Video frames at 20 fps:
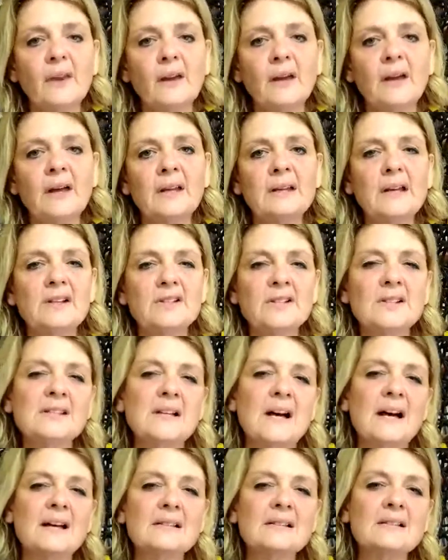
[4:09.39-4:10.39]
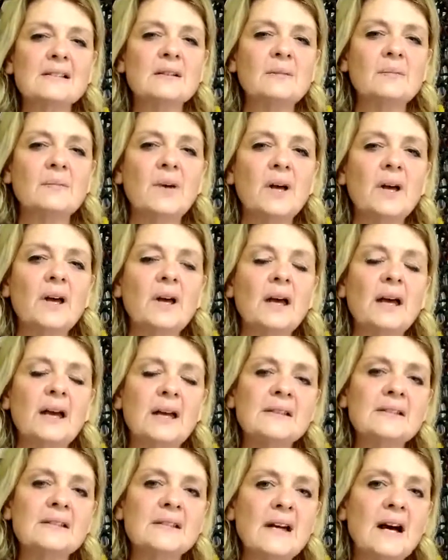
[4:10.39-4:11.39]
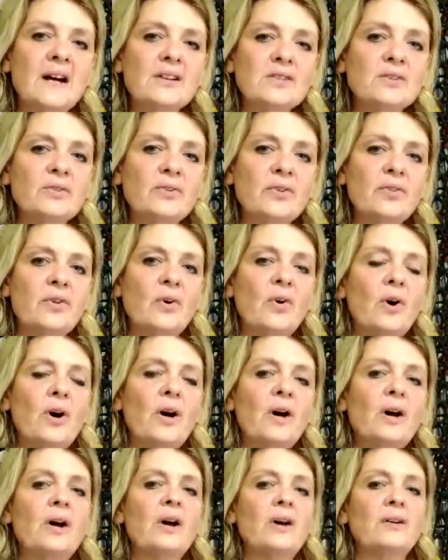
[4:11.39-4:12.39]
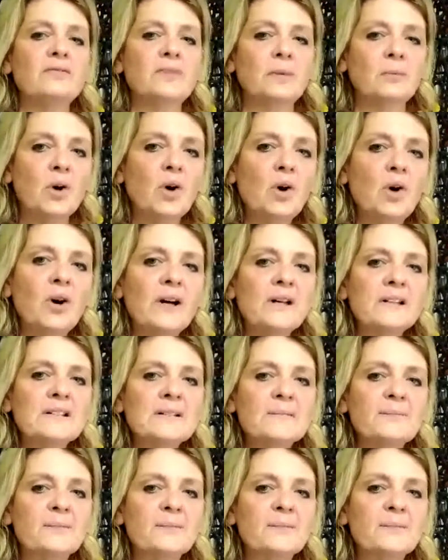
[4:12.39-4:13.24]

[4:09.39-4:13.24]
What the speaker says: and just ask them, is the actual thought from God,